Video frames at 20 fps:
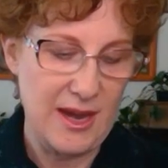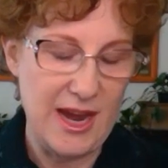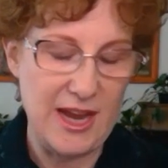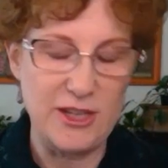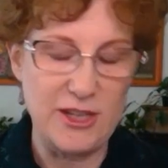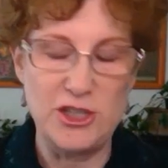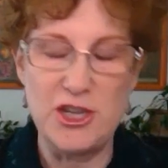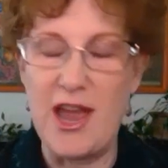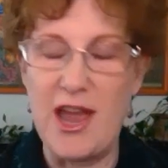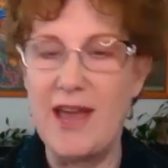
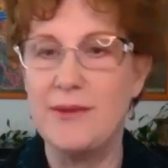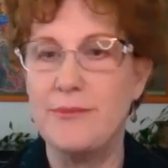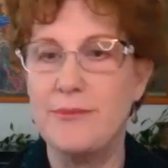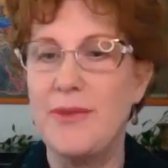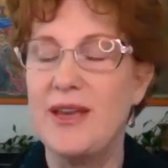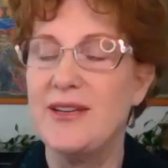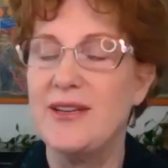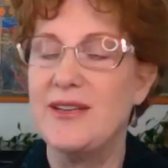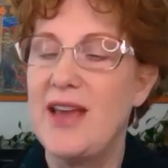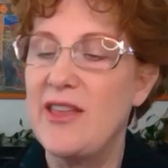
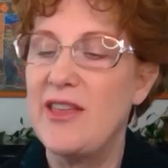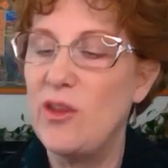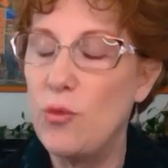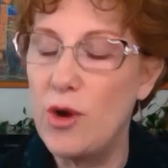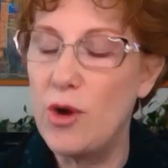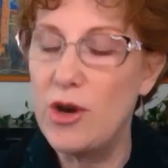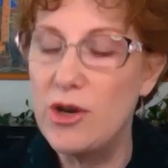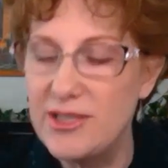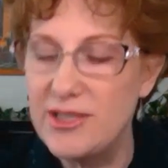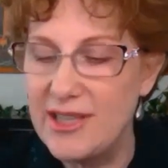Enchantment. And the
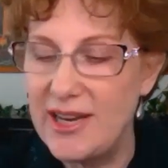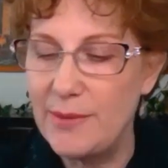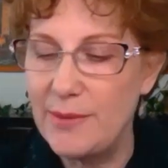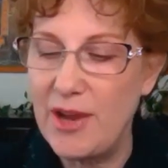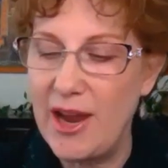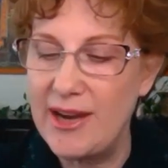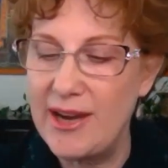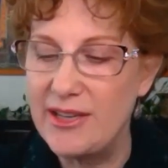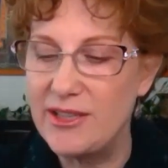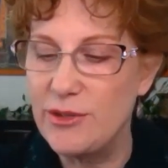words that I'm
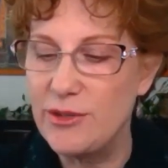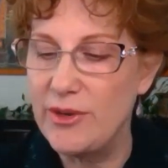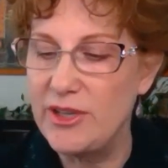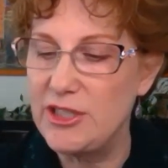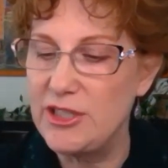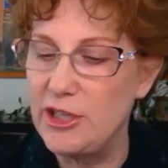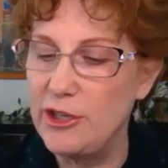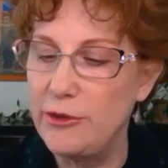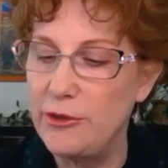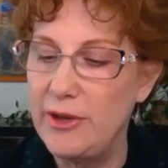guided to
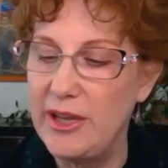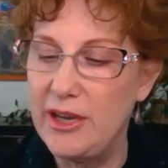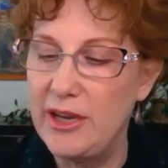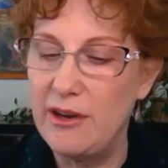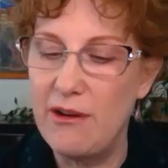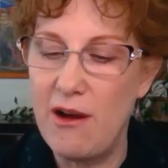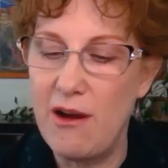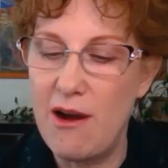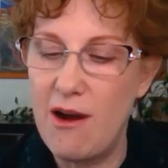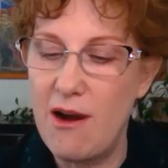read to you
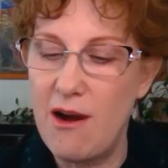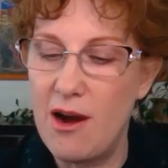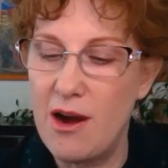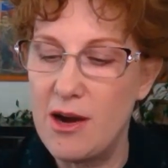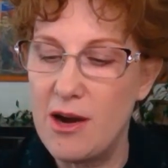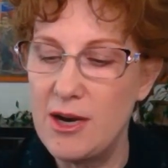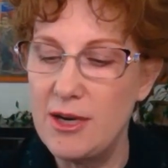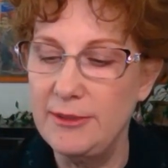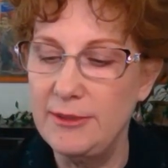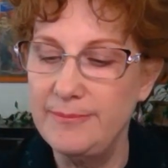here
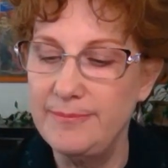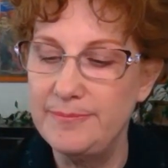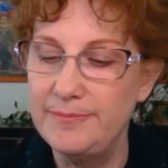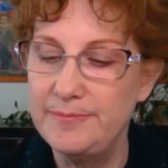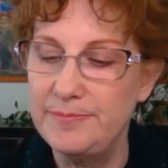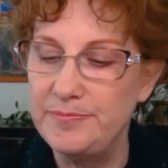are,